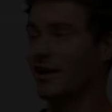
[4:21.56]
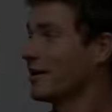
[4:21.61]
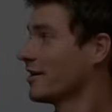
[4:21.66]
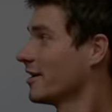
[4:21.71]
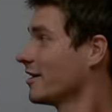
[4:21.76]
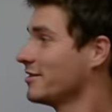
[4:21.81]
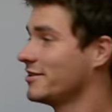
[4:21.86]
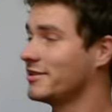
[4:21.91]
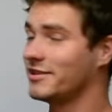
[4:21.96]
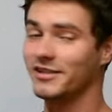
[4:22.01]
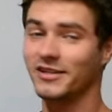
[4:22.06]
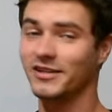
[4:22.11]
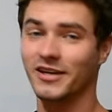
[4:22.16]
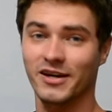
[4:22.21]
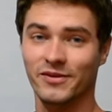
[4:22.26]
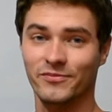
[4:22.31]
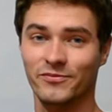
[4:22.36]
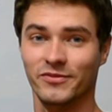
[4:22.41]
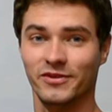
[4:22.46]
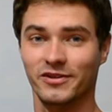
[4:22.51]

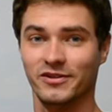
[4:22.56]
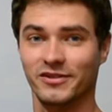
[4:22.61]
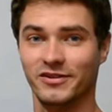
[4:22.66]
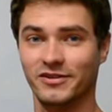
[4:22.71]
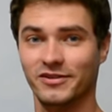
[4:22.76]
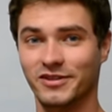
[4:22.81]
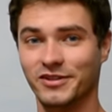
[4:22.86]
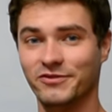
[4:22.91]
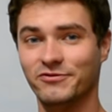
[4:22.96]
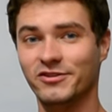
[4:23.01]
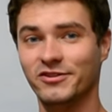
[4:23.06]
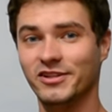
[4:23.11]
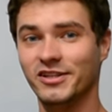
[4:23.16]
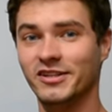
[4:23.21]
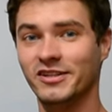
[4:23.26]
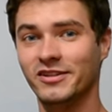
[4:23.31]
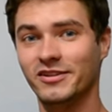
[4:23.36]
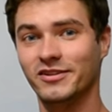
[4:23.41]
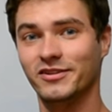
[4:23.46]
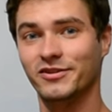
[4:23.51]
IITM
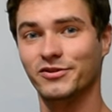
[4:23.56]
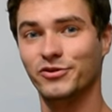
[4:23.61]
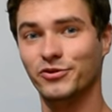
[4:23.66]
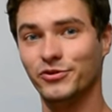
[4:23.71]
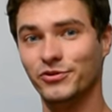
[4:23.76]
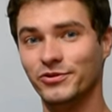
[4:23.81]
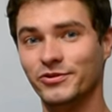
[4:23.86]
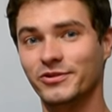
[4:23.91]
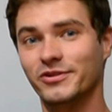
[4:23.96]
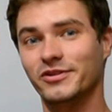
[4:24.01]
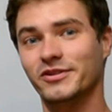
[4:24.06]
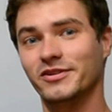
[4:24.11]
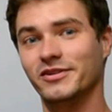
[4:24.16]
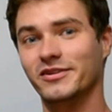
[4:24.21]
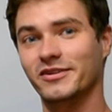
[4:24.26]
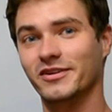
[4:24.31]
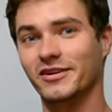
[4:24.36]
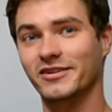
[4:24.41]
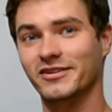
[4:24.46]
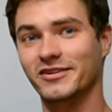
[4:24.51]
TV, new
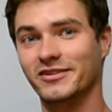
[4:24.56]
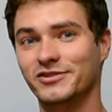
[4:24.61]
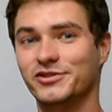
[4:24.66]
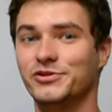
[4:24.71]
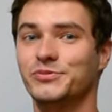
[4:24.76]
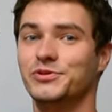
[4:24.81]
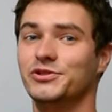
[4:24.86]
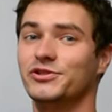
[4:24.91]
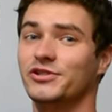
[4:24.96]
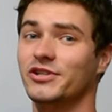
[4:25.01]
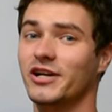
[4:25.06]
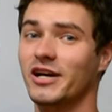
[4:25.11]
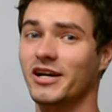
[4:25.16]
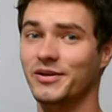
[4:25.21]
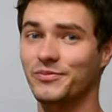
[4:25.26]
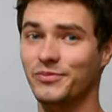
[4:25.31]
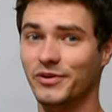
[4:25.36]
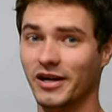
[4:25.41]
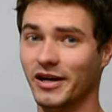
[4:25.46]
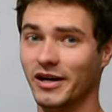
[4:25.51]
uh, subscribe,